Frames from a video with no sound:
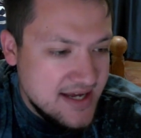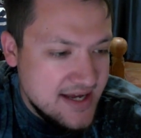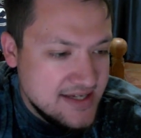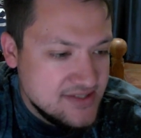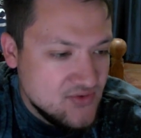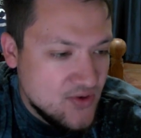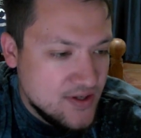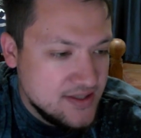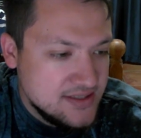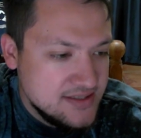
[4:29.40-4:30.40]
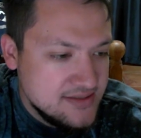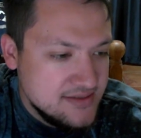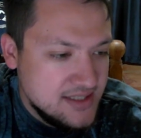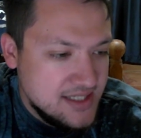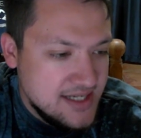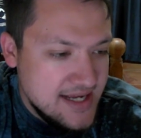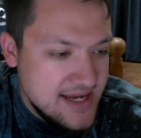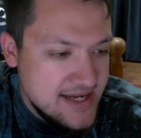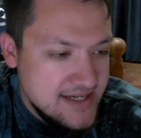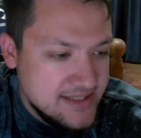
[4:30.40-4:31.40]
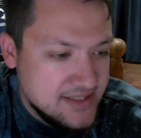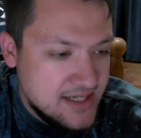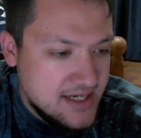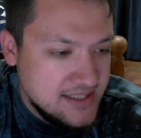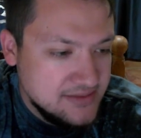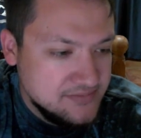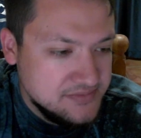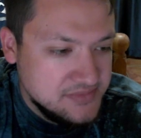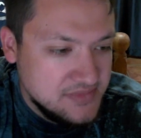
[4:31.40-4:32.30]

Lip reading: As for 8 and 9,